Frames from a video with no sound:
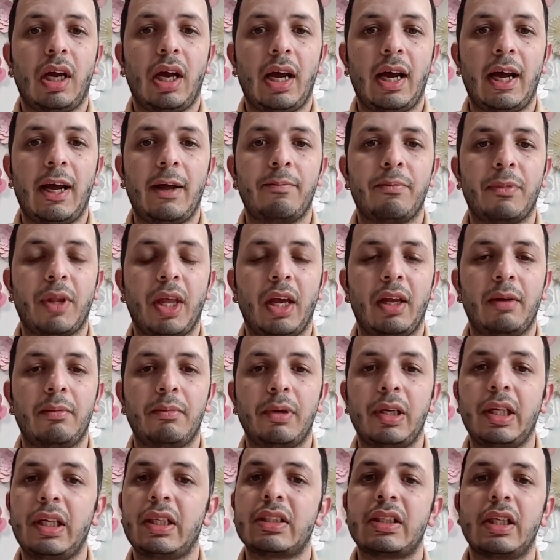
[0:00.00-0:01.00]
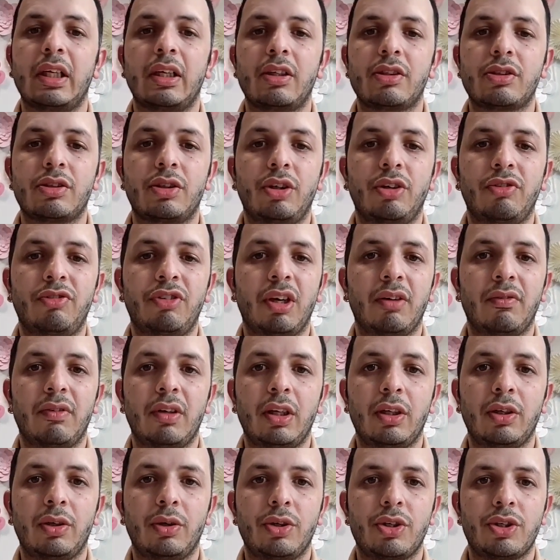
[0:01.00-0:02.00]
And please let us know if you have
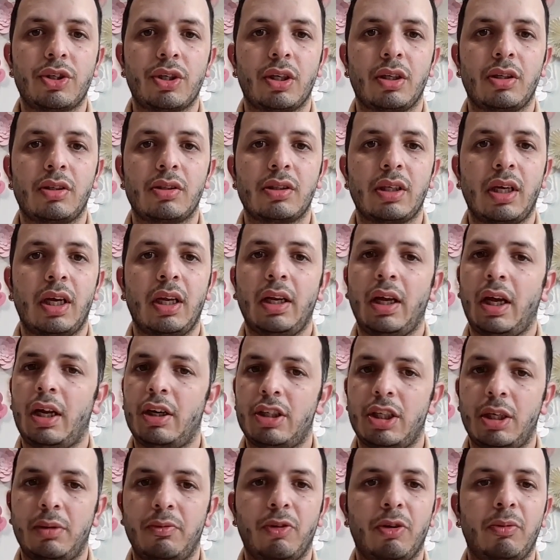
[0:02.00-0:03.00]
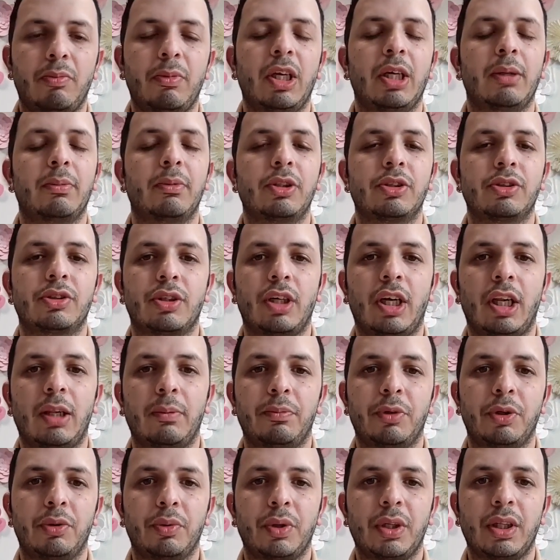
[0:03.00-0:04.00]
any questions and our team will be able to
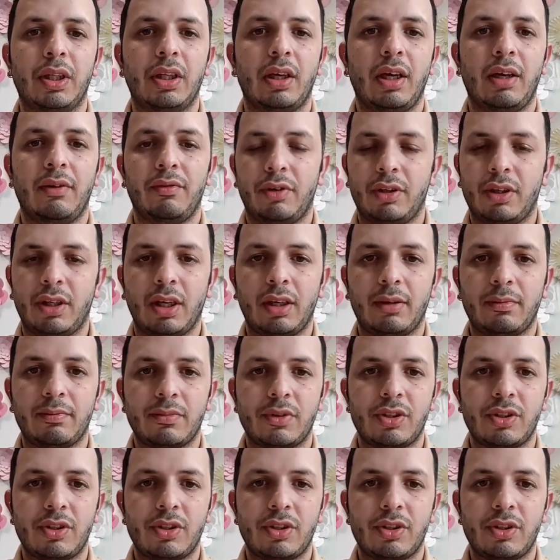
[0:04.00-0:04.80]
help you with everything.